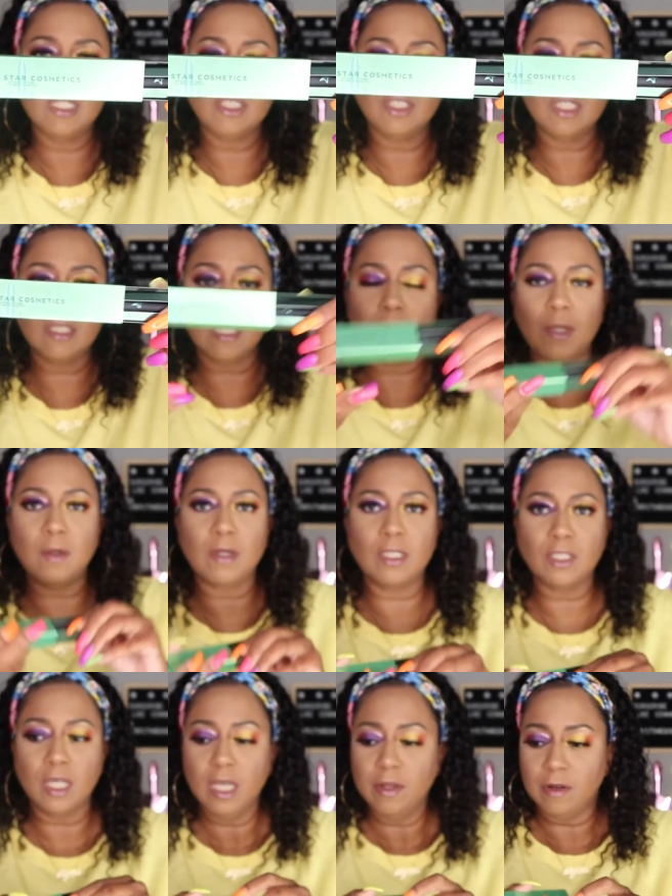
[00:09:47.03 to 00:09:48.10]
it didn't just come out
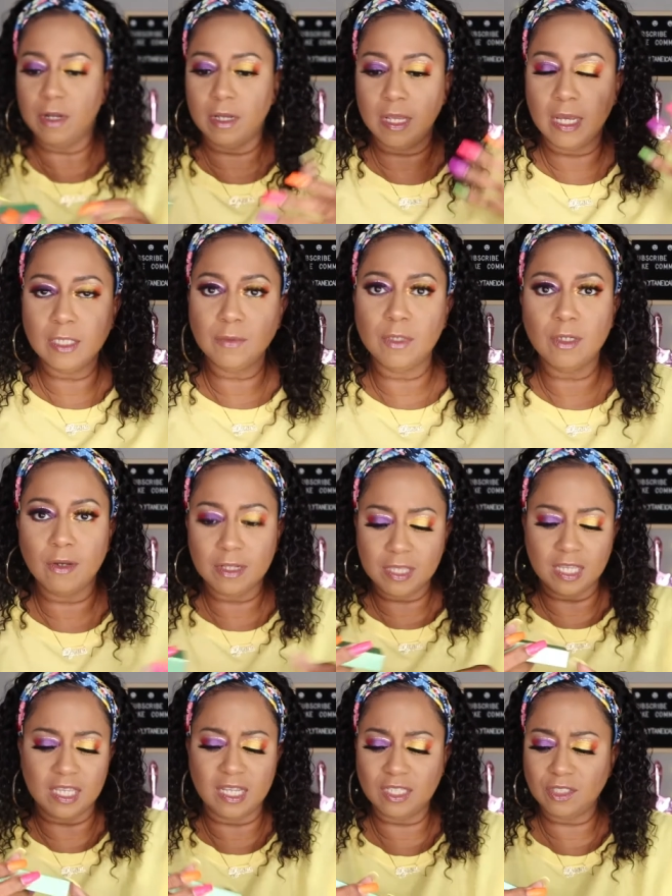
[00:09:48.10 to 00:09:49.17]
because uh, as we know, I
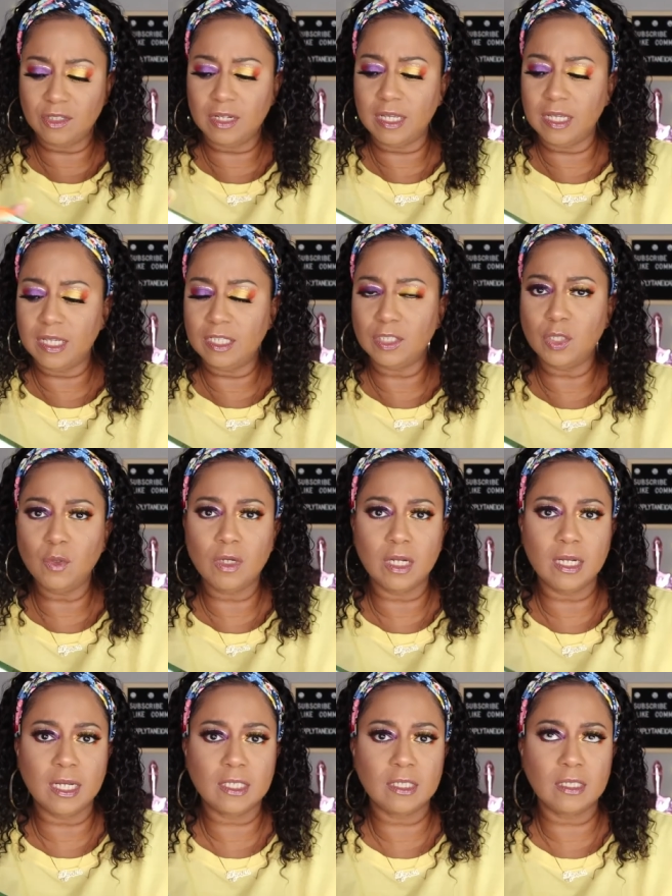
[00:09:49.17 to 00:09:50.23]
think yesterday his new
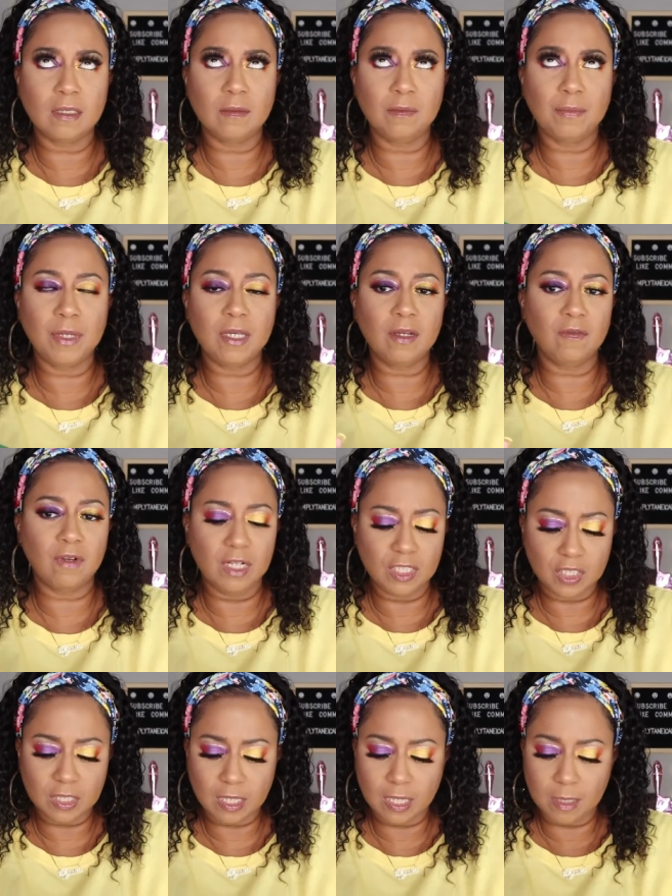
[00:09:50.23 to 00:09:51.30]
collection, Pink
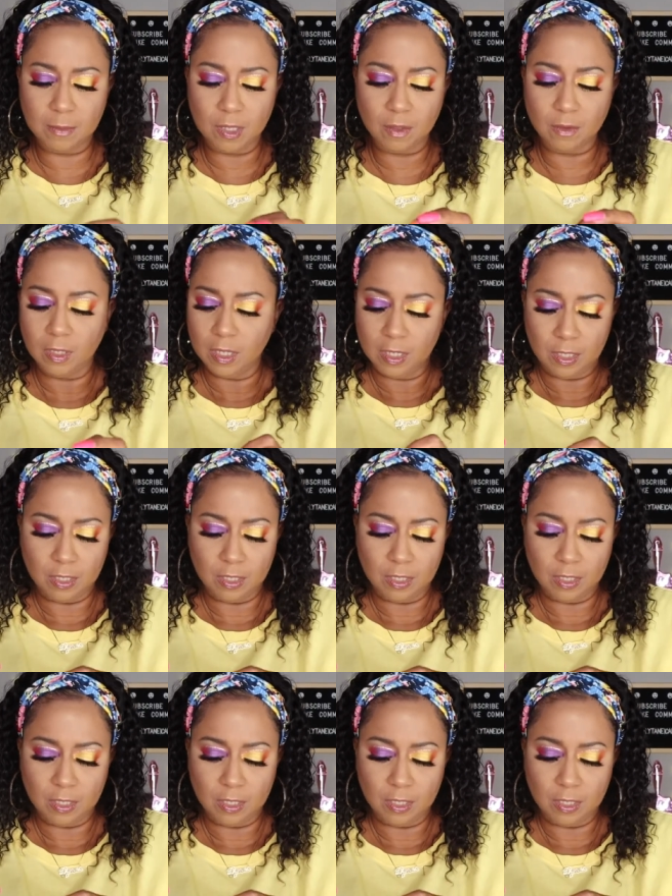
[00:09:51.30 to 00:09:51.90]
Religion, came out.